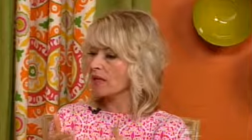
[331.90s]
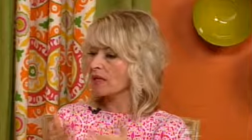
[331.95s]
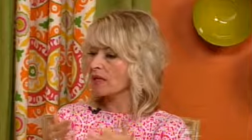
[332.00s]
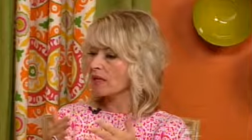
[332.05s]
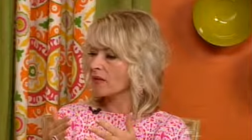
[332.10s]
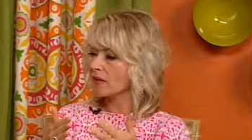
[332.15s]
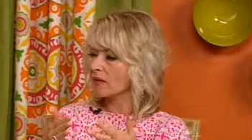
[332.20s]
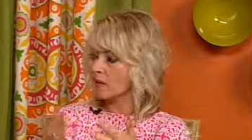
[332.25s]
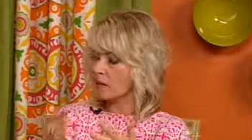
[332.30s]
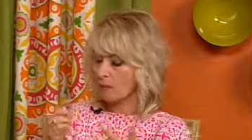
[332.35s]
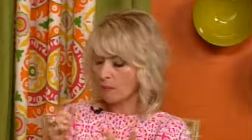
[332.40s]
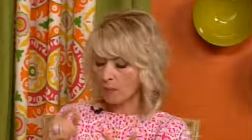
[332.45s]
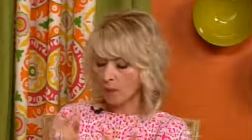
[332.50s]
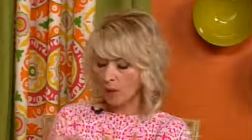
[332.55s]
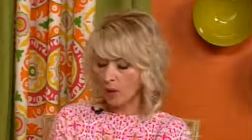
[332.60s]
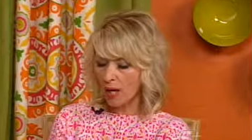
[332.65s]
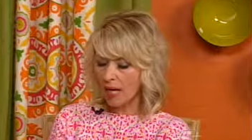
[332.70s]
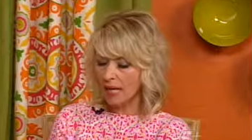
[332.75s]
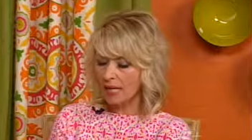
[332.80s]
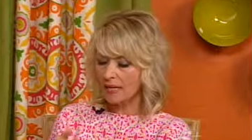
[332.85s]
give them a
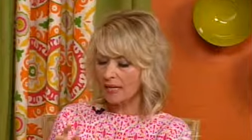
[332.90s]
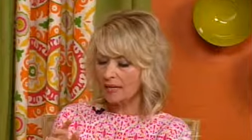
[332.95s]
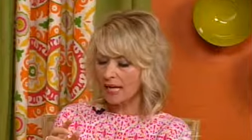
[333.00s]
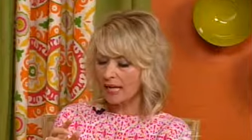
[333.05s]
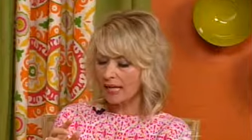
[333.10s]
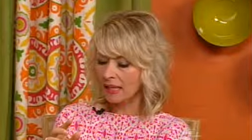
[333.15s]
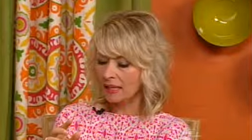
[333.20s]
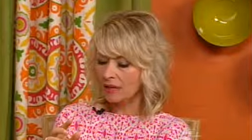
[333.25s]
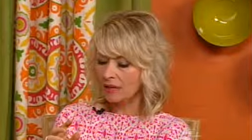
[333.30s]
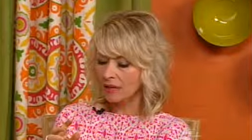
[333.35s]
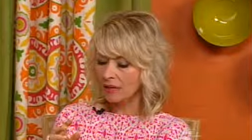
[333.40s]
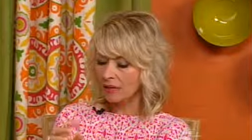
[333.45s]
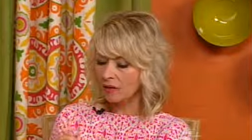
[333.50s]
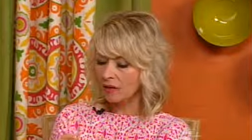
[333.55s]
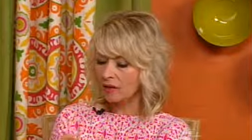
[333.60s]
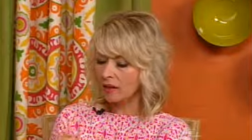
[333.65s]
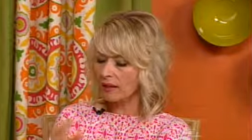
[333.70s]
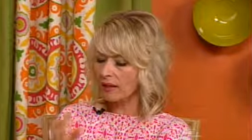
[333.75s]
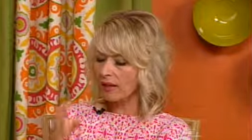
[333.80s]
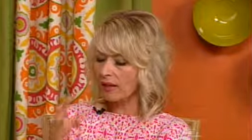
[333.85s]
price, and
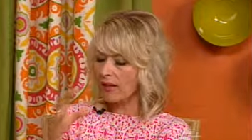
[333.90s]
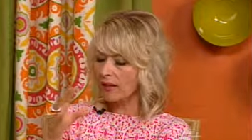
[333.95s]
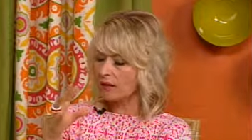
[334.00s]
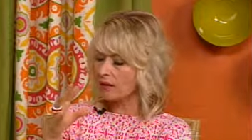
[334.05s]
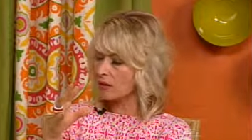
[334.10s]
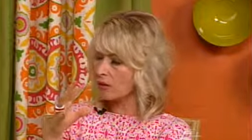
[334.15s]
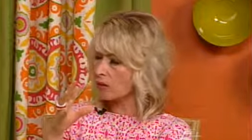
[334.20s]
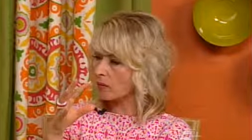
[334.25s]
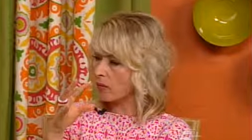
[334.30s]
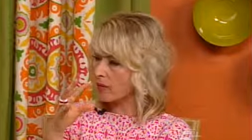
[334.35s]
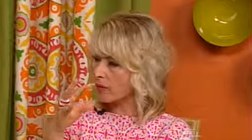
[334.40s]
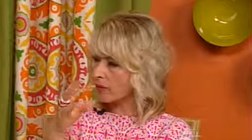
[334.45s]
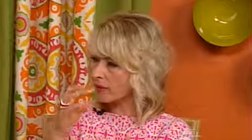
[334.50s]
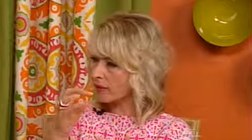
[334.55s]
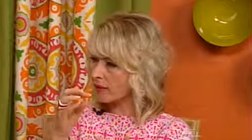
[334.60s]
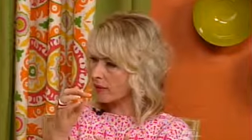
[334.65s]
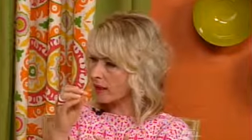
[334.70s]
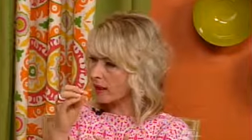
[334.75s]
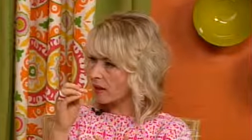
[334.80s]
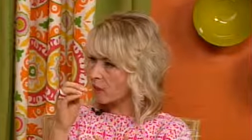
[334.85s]
literally they can do
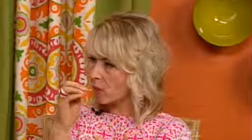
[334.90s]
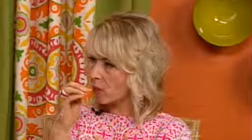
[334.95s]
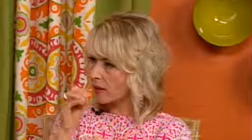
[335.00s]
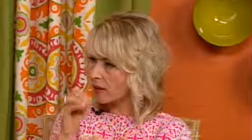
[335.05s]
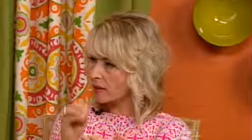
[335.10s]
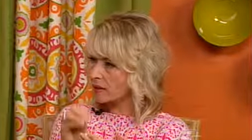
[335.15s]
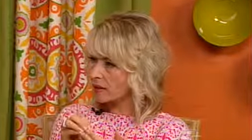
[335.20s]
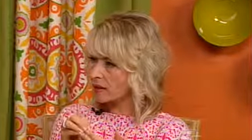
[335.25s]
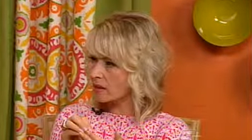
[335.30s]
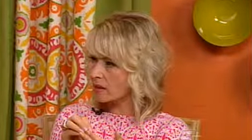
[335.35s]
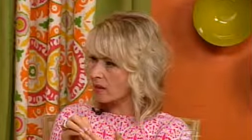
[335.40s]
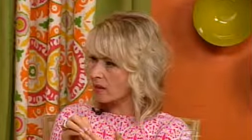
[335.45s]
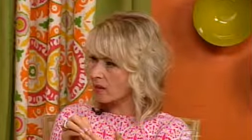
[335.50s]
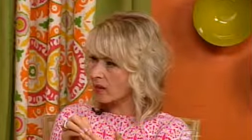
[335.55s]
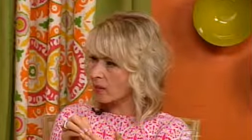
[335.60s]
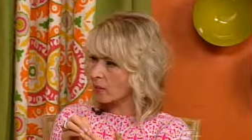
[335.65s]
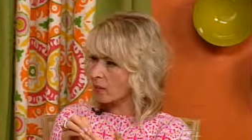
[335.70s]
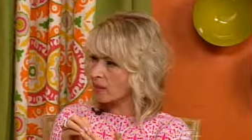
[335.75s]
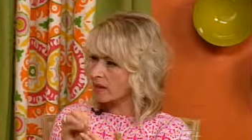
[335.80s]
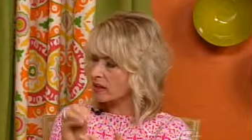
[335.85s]
everything in one
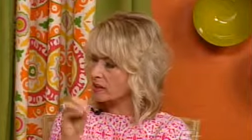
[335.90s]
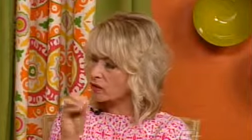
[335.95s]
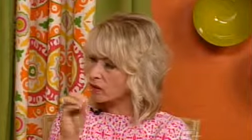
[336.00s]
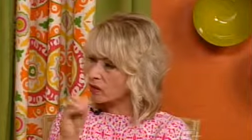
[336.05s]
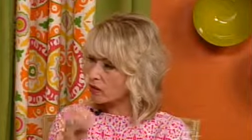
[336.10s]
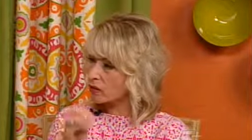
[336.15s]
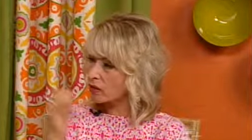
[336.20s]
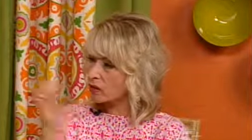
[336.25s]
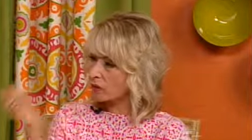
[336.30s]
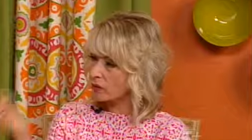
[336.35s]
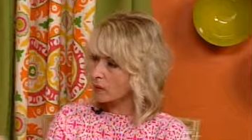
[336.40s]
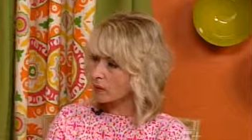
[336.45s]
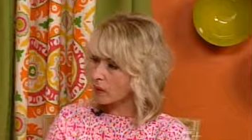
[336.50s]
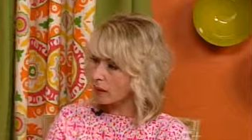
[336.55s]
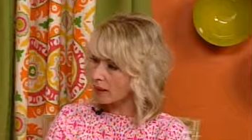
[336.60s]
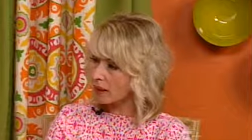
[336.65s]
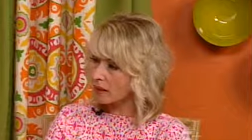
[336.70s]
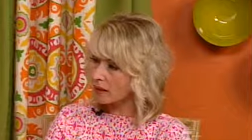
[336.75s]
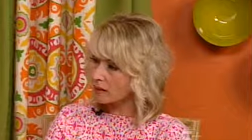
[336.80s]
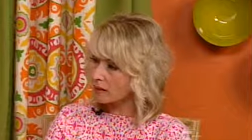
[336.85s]
sitting, and within two to three
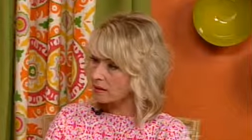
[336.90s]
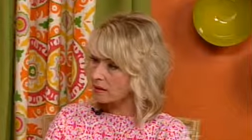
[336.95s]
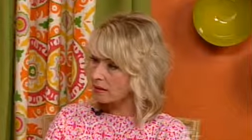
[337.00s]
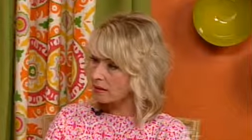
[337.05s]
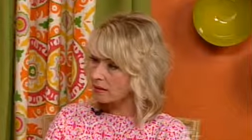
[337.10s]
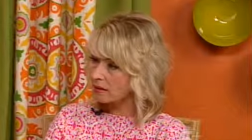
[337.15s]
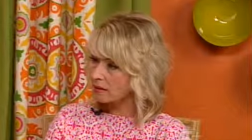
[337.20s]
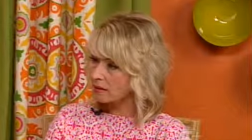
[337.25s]
weeks,